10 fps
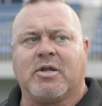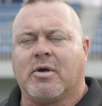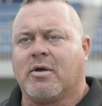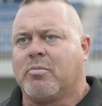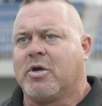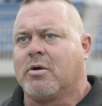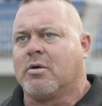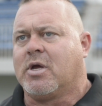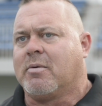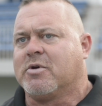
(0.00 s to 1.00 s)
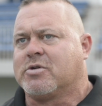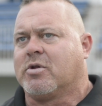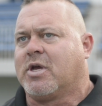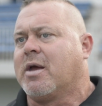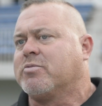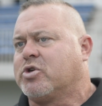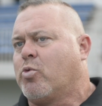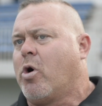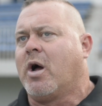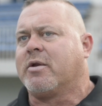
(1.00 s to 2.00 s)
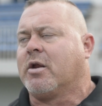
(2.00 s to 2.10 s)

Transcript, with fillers: I think it'll be a good game. Those are the games you want.